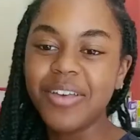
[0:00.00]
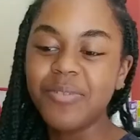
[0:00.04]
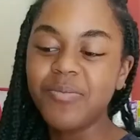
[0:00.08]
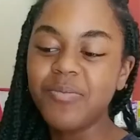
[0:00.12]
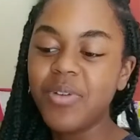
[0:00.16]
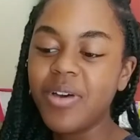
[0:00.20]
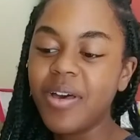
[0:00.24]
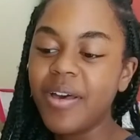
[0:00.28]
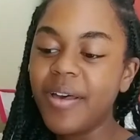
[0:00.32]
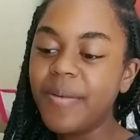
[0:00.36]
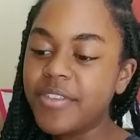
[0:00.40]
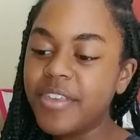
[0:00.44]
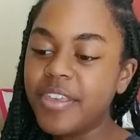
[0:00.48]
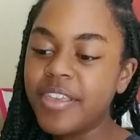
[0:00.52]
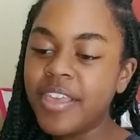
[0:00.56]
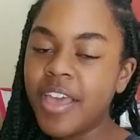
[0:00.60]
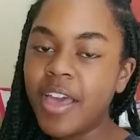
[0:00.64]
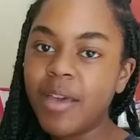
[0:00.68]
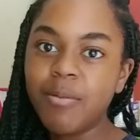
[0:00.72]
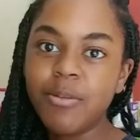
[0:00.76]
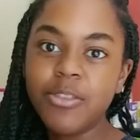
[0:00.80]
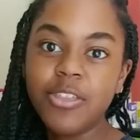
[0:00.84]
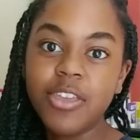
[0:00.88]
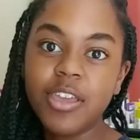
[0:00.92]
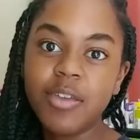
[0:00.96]
But yeah,
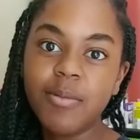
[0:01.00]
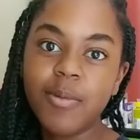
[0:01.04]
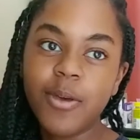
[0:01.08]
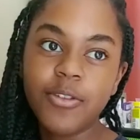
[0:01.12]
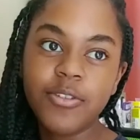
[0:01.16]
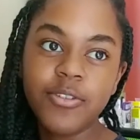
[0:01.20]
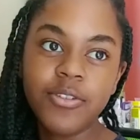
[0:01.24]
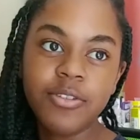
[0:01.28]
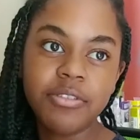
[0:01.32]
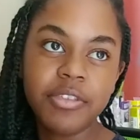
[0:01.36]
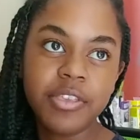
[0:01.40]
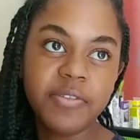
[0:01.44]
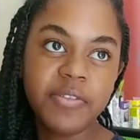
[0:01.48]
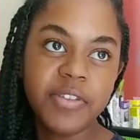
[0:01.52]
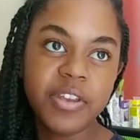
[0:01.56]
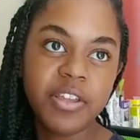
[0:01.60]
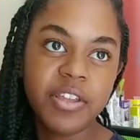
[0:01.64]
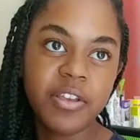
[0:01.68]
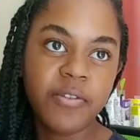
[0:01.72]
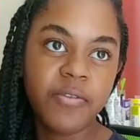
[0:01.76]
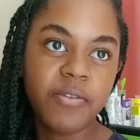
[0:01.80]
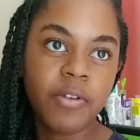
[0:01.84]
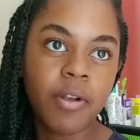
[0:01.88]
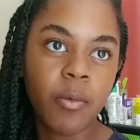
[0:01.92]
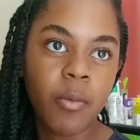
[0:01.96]
I've been thinking about doing this
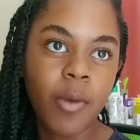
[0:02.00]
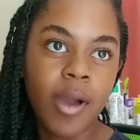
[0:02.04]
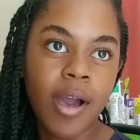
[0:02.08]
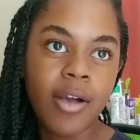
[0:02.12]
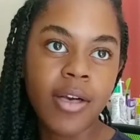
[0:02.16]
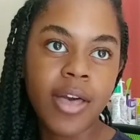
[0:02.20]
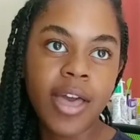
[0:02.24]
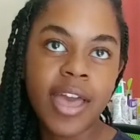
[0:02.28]
video for a while.